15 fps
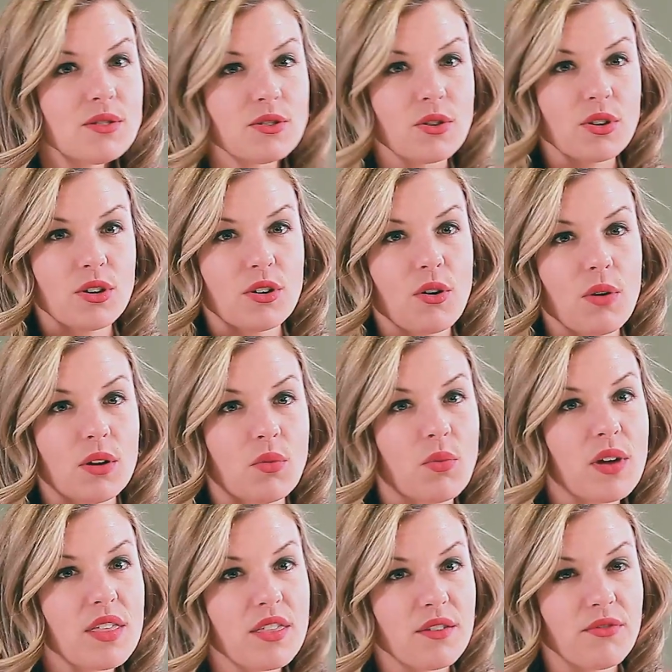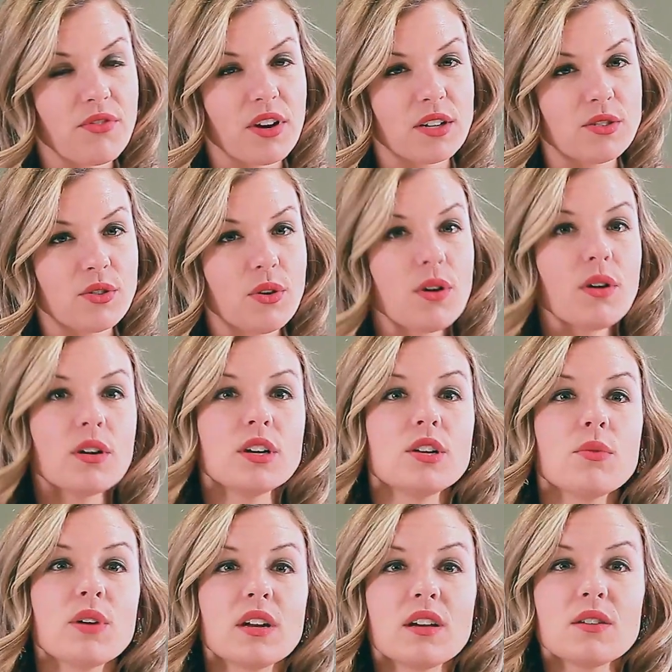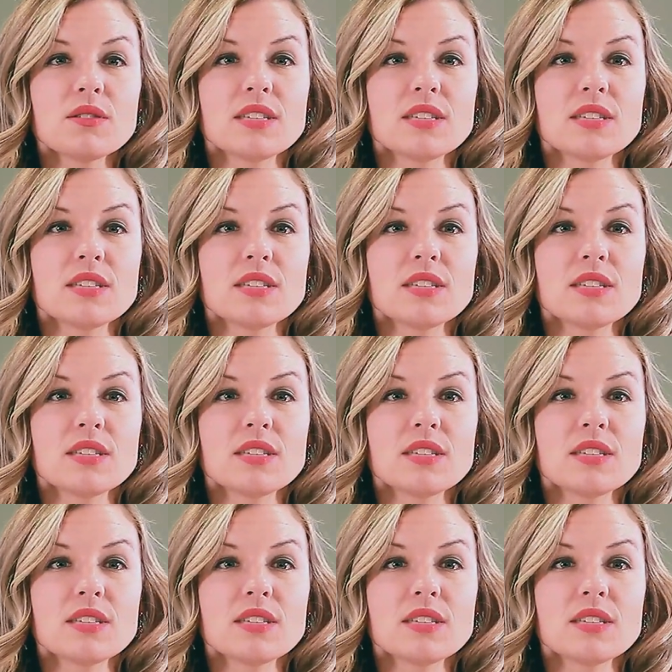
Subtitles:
so you're going with the front door, or do you wanna go